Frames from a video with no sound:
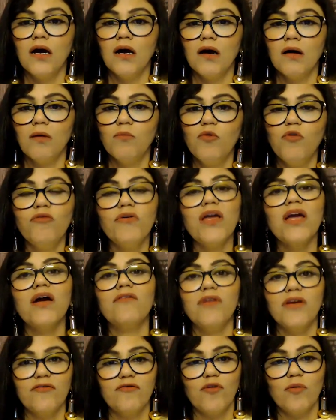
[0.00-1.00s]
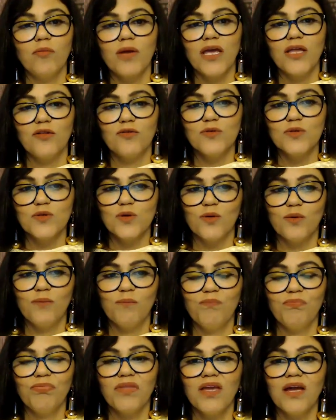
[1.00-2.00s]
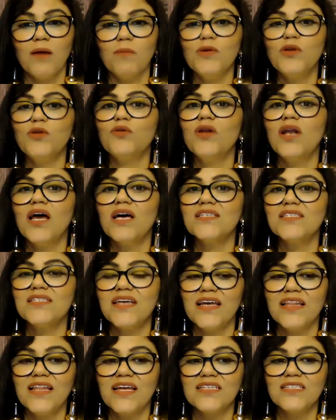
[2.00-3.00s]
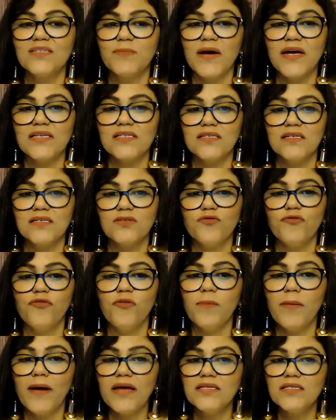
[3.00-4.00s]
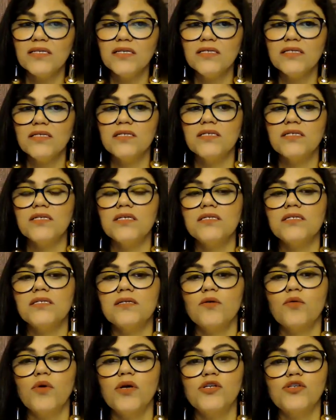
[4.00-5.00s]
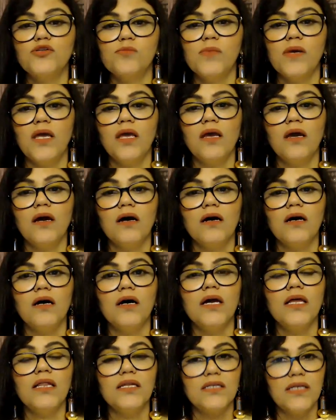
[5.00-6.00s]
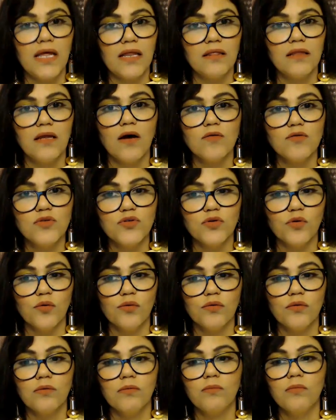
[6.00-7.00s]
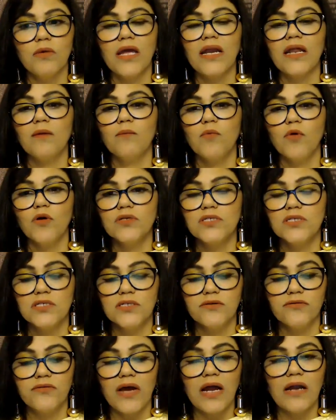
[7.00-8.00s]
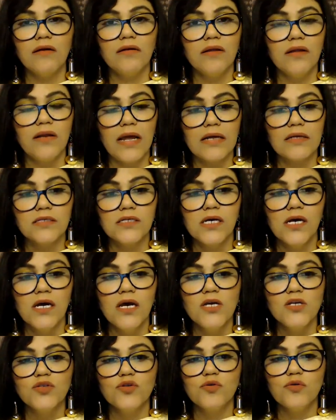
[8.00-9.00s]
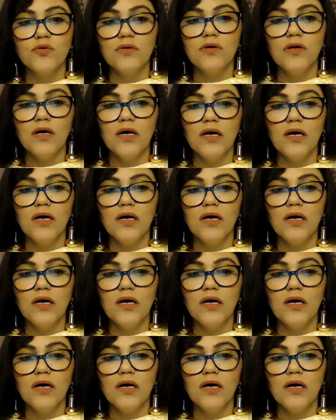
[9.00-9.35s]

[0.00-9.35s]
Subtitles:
moving away from Ketu zone. Coming to the last sign, that's Pisces. So for Pisces, this is going to be in the 10th house zone, getting positive and direct. So